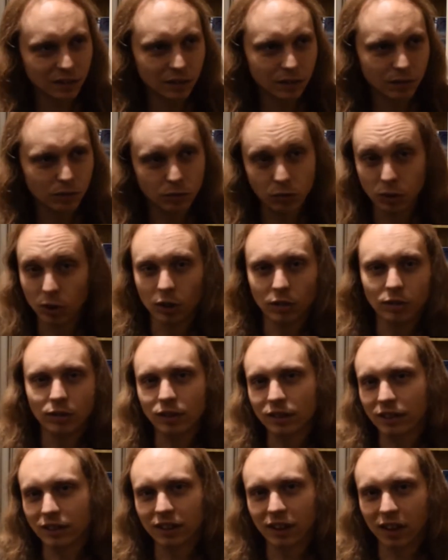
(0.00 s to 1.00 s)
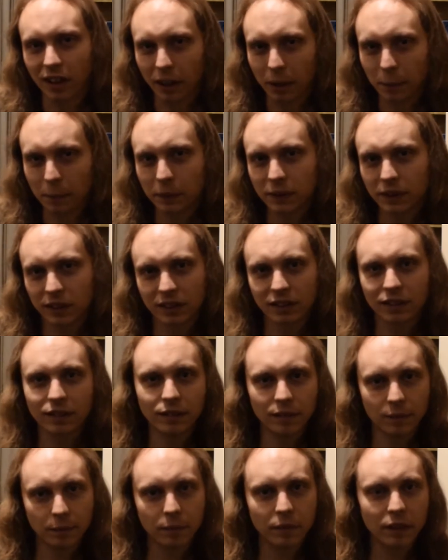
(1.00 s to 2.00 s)
rural types.
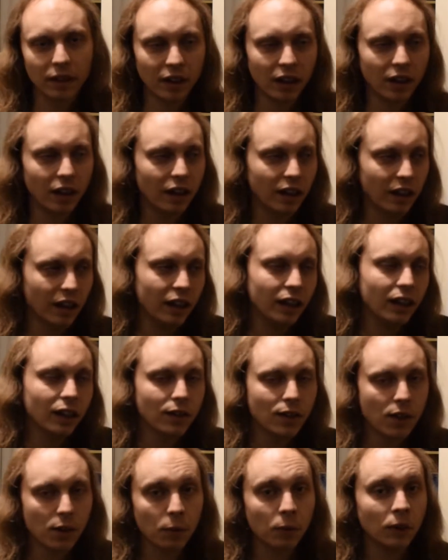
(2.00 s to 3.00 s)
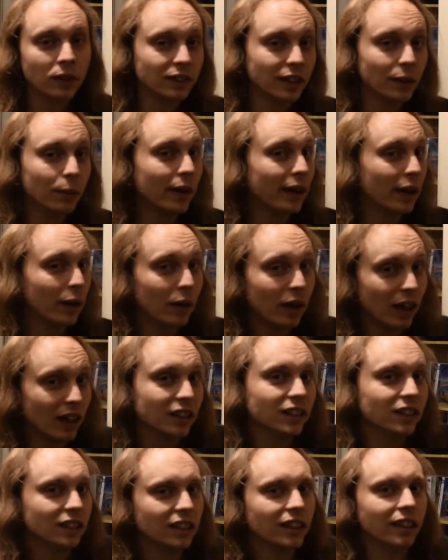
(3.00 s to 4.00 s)
In other words, they went out
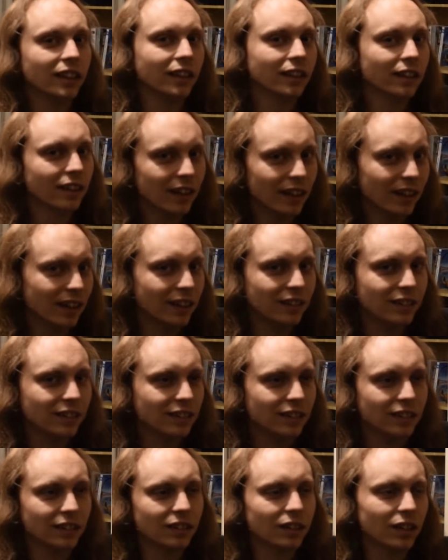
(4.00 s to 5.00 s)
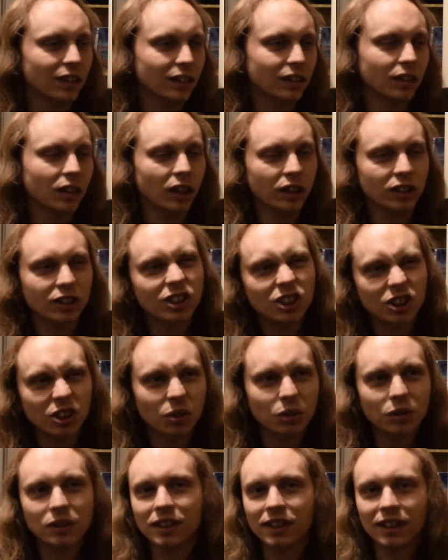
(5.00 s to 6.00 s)
hunting and
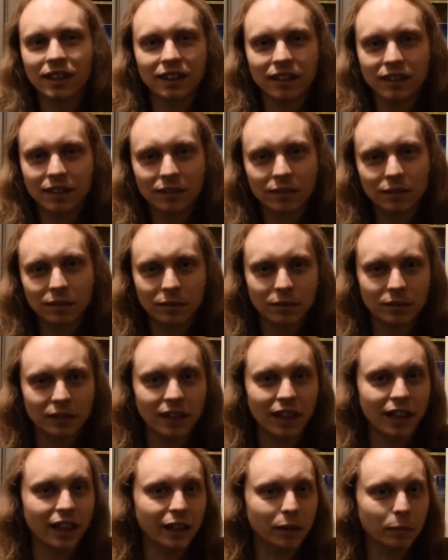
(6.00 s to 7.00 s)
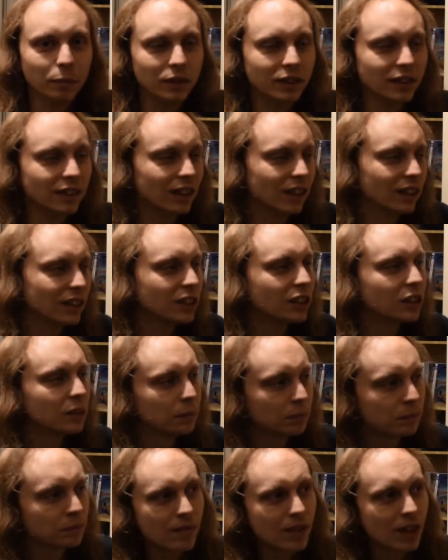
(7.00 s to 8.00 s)
shooting game and such.
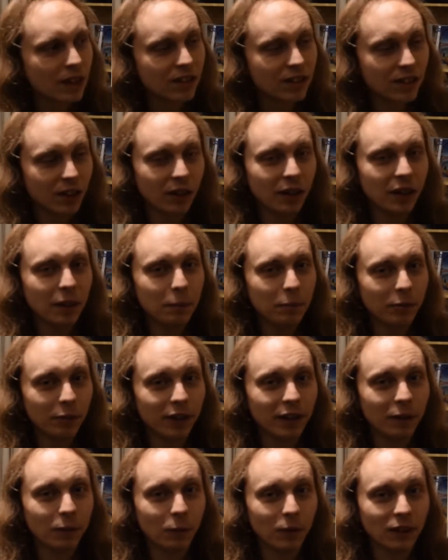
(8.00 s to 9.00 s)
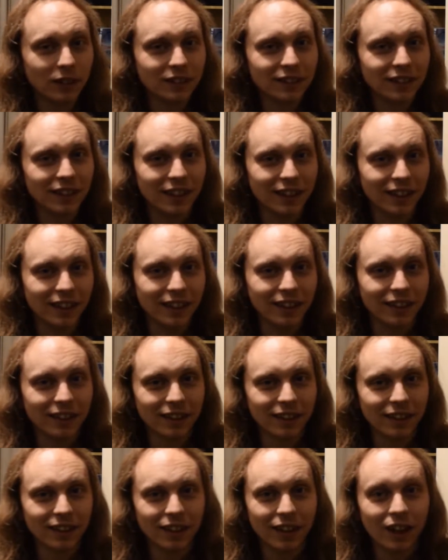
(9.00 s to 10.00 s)
So he brought in one day
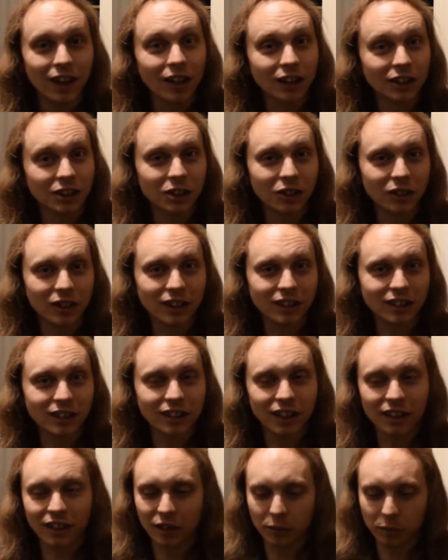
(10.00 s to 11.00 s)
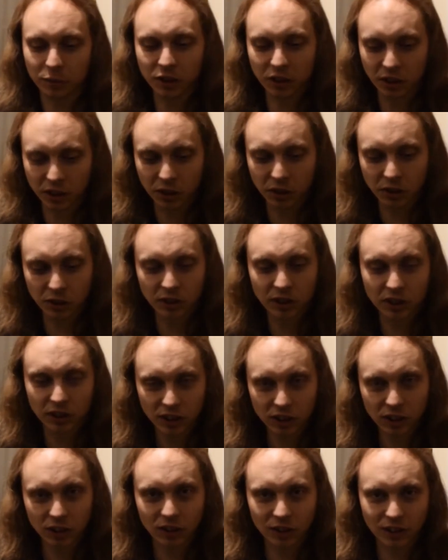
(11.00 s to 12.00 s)
a shotgun shell. It was a used
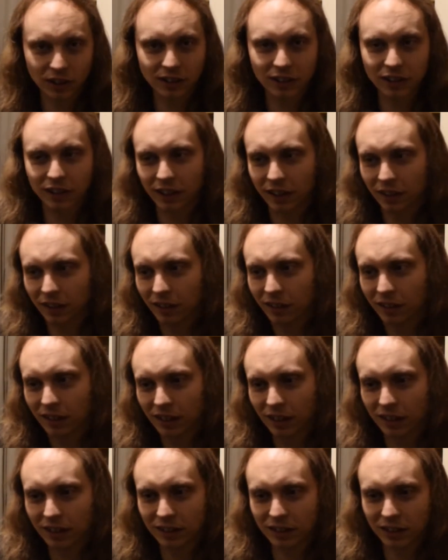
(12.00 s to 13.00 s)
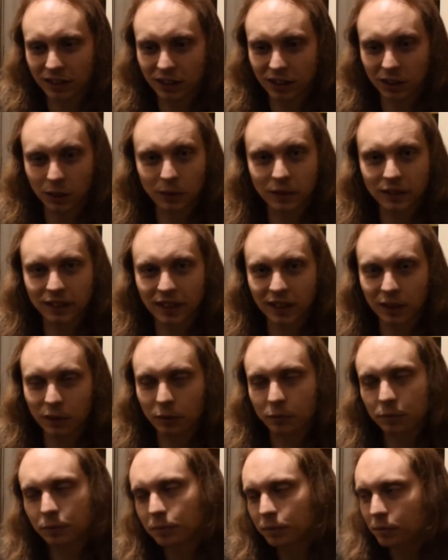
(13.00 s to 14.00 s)
shotgun shell as a show and
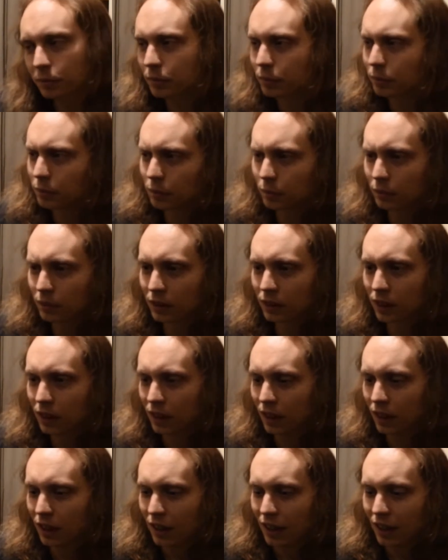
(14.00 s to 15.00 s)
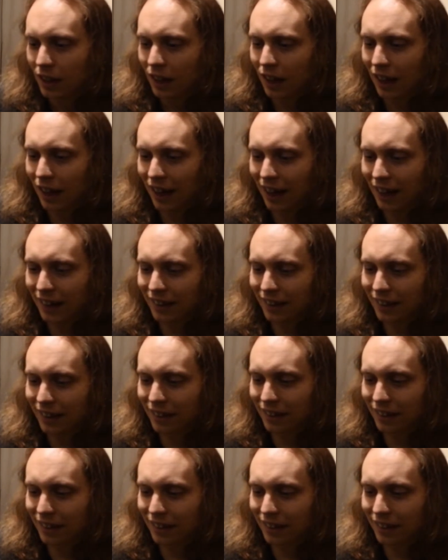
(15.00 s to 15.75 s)
tell. And